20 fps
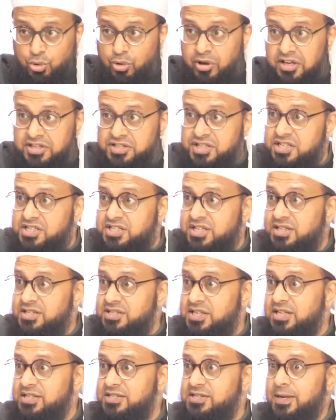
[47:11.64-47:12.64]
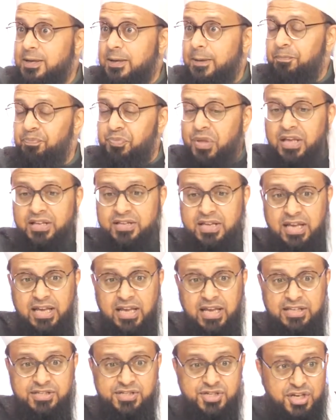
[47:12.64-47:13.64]
your existence
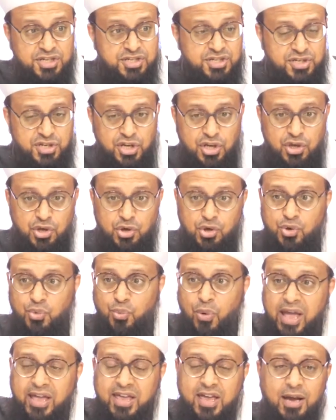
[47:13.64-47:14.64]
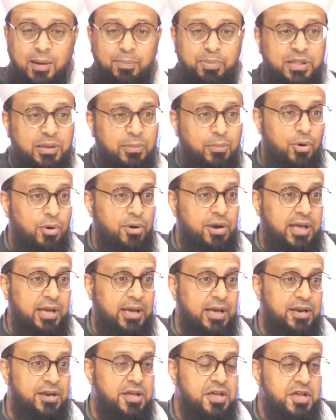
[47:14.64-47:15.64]
is just you waking up in the
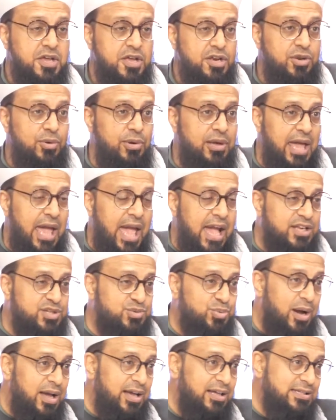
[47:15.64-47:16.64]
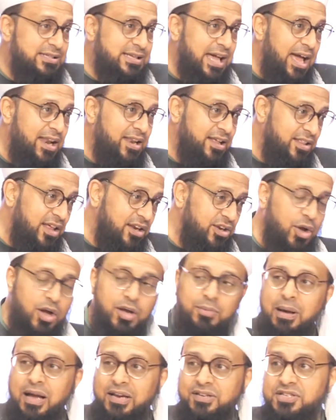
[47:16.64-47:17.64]
morning and doing X, Y, and Z and then
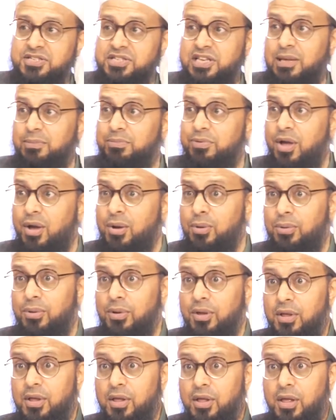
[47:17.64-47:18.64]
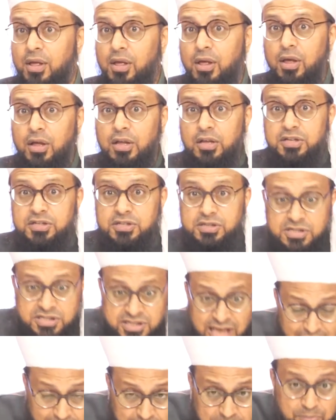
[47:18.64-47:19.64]
going back to sleep. No.
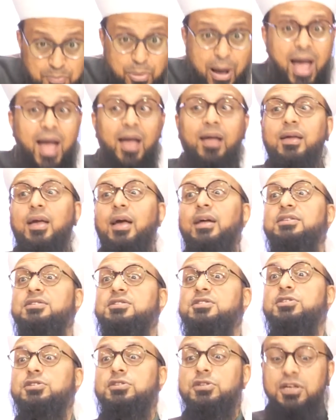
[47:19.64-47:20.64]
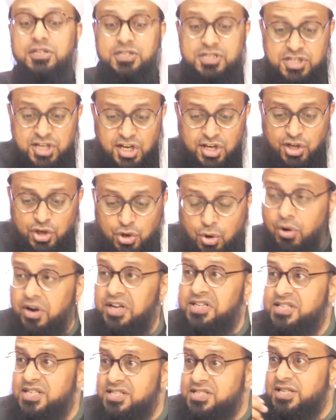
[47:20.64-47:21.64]
Stand back and consider your
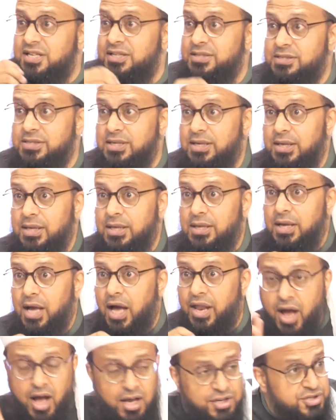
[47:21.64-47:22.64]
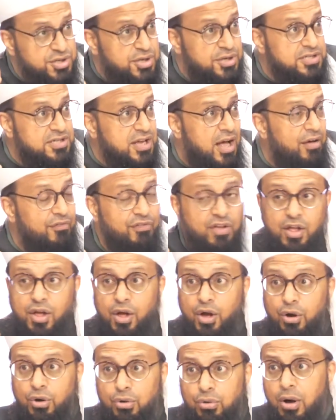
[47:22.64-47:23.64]
existence and ask yourself,
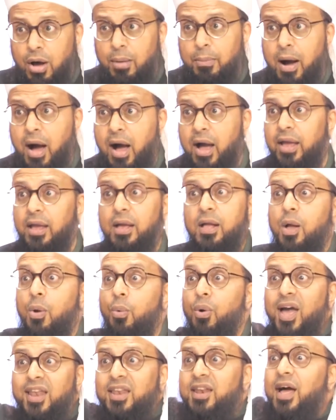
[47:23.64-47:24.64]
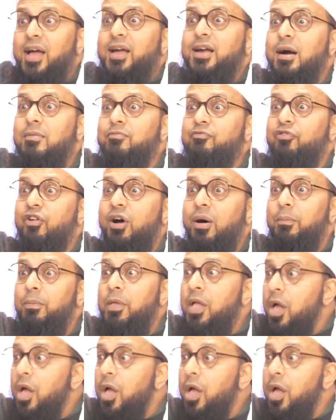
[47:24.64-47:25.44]
who am I? Where did I come from?